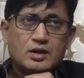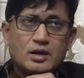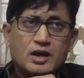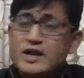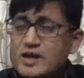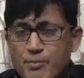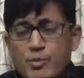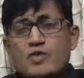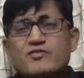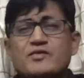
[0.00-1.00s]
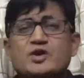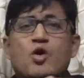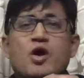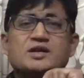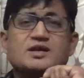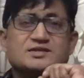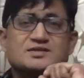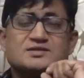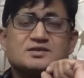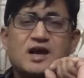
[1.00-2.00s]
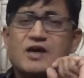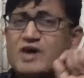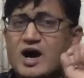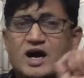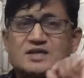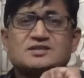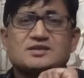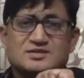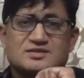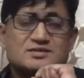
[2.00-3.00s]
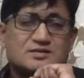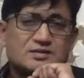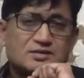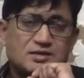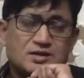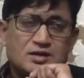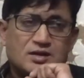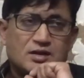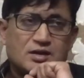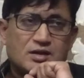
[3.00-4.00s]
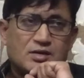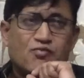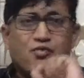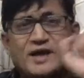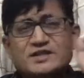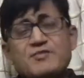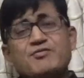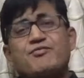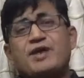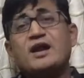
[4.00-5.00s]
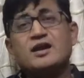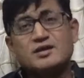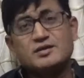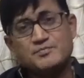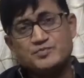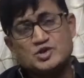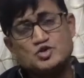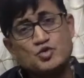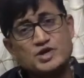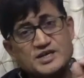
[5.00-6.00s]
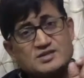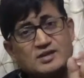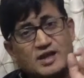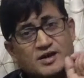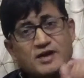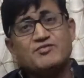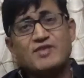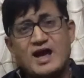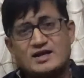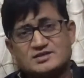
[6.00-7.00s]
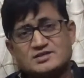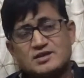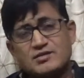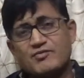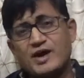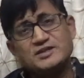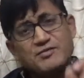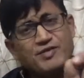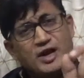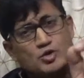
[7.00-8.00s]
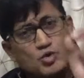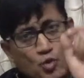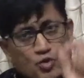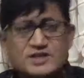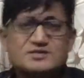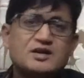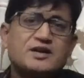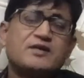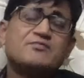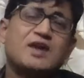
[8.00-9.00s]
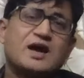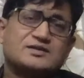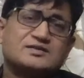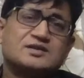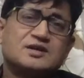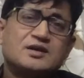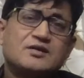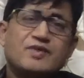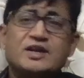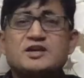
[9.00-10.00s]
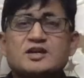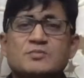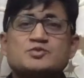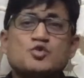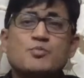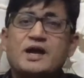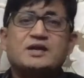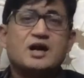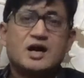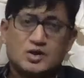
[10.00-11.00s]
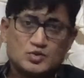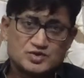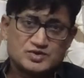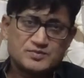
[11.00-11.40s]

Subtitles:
A number of our audience have asked us why they fail to read the red flags, why they fail to notice the red flags when it comes to buying a house.